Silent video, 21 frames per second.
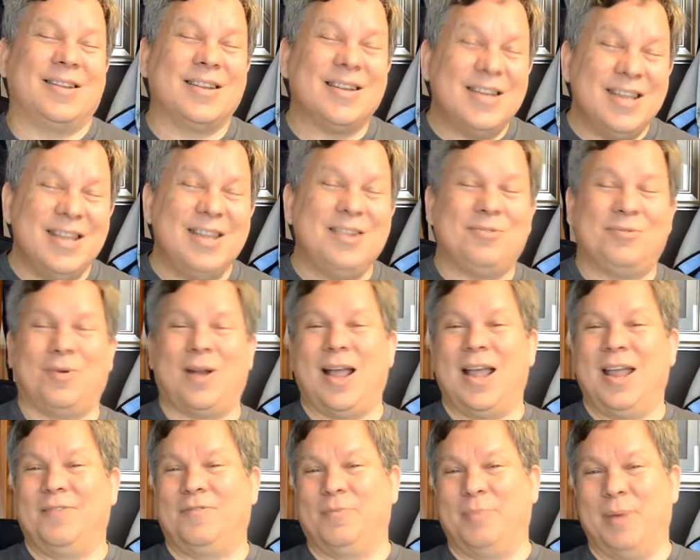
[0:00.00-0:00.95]
neat
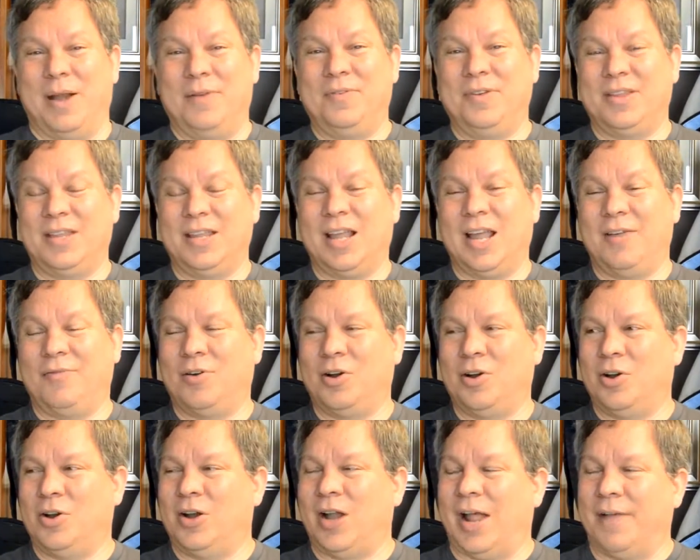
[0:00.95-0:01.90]
ride from everything I've heard.